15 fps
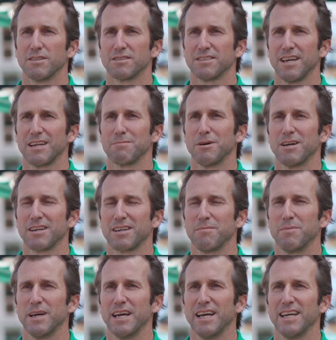on Santa Monica
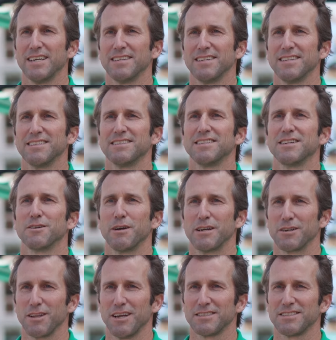Bay in the
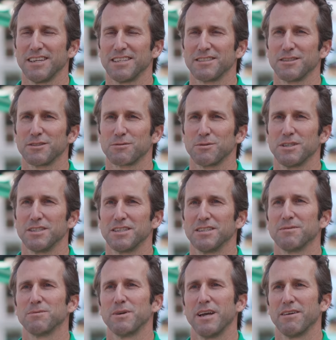greater Los Angeles
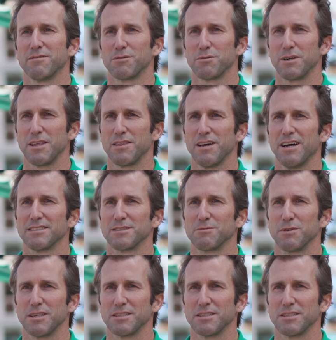region. We have 20,000